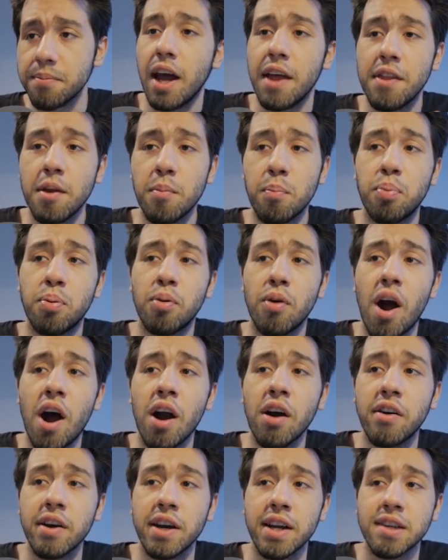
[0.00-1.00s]
And then
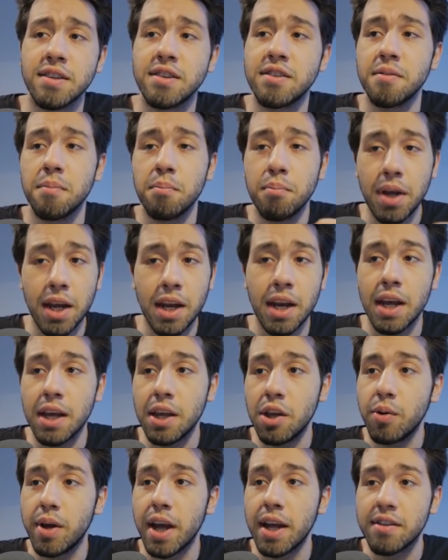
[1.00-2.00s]
progress, meaning
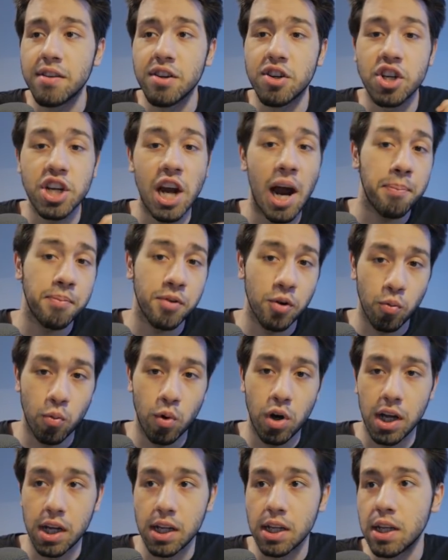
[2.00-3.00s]
you get to chapter
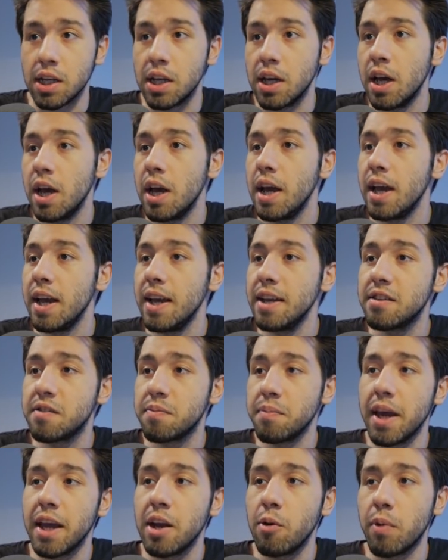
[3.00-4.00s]
1, is
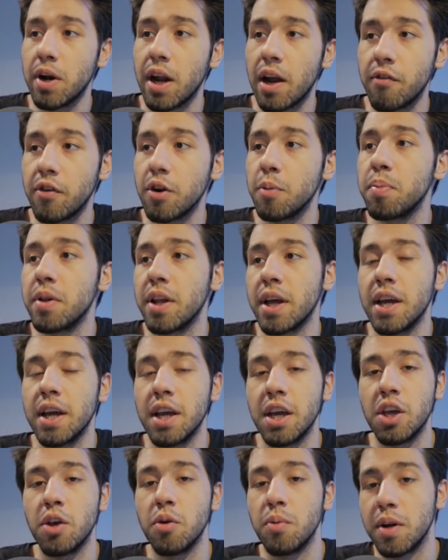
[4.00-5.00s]
made whenever you play
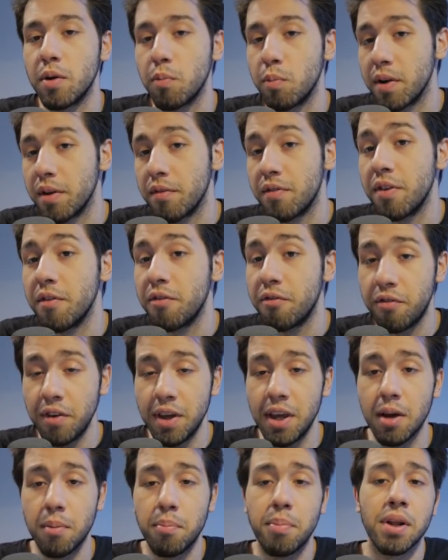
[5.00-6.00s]
a unit with the
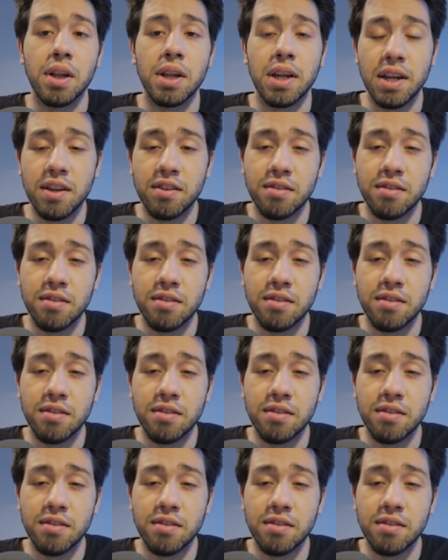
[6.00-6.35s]
Fee ability.